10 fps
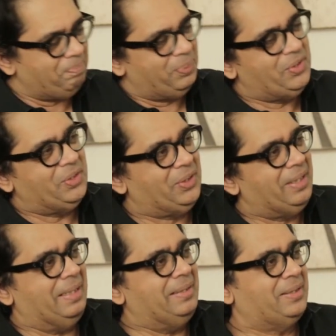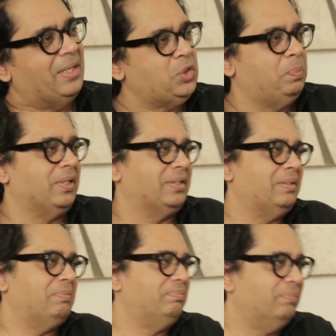position in Salzburg,
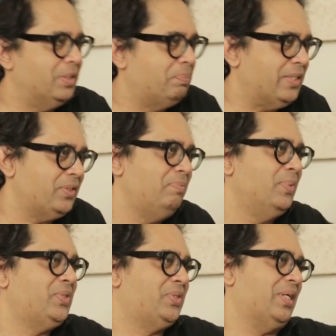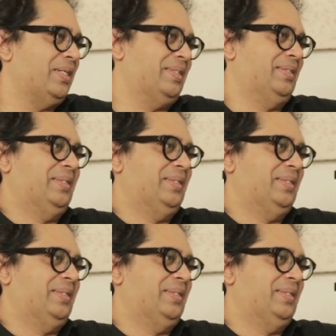the birthplace of Mozart.